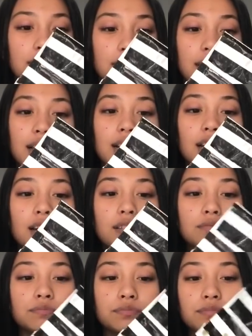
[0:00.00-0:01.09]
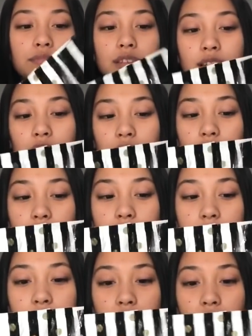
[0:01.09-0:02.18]
Nia. Here, I don't
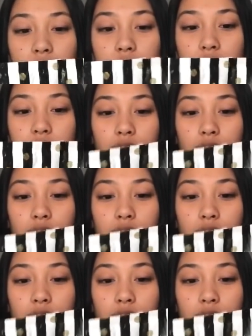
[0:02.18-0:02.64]
want to like